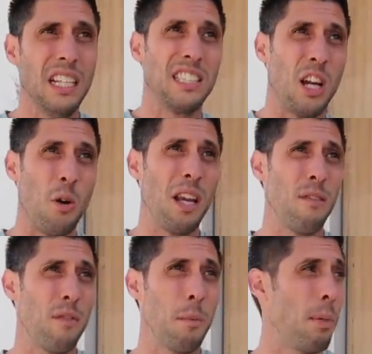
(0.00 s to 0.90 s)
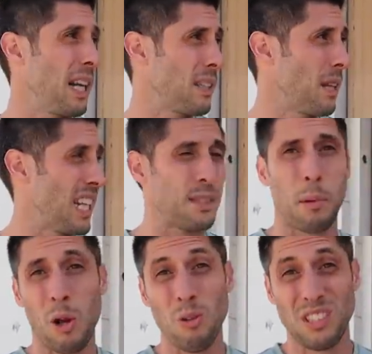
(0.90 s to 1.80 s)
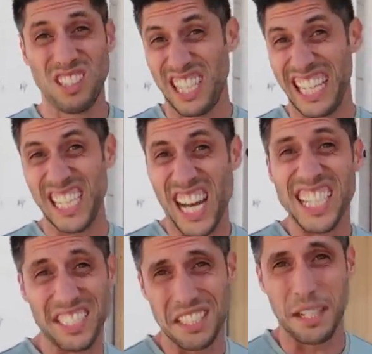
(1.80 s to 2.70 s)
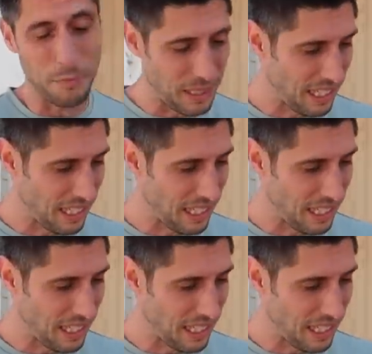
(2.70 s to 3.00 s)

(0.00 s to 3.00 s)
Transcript: So if the bike explodes, he dies instead of me.